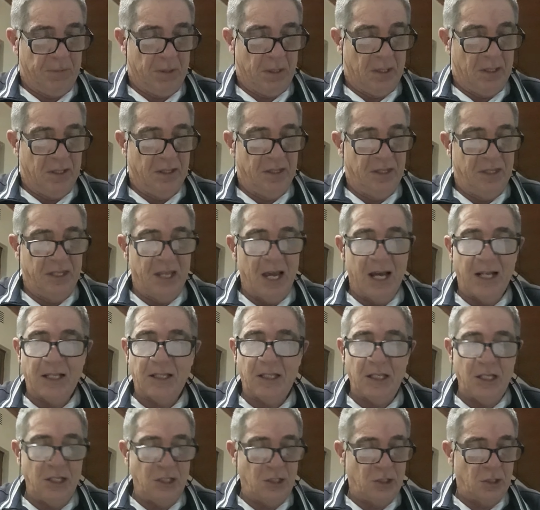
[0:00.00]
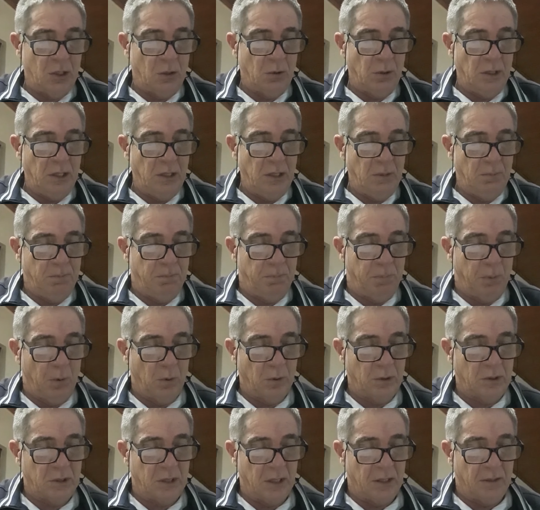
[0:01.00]
That is so
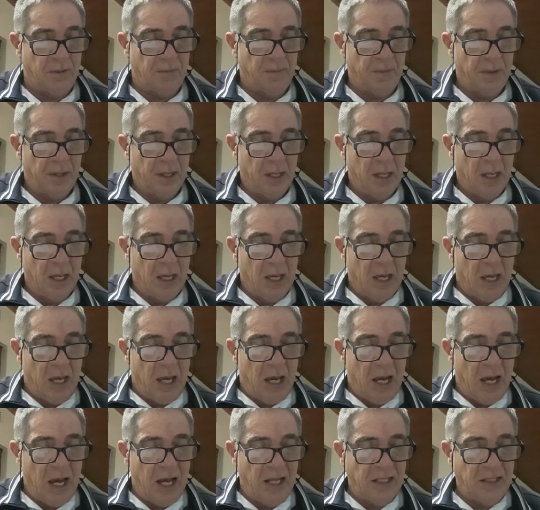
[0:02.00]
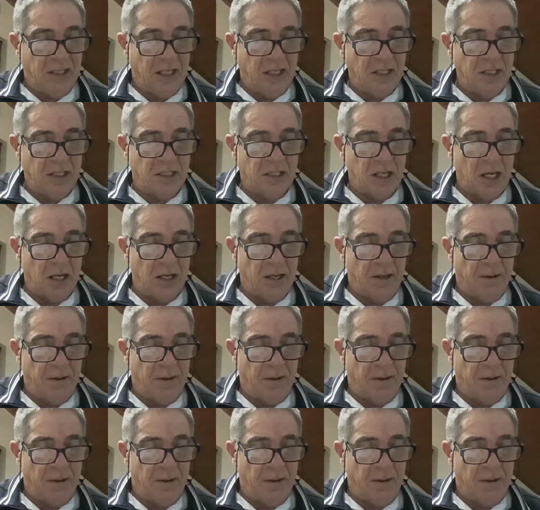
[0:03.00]
important. And they say,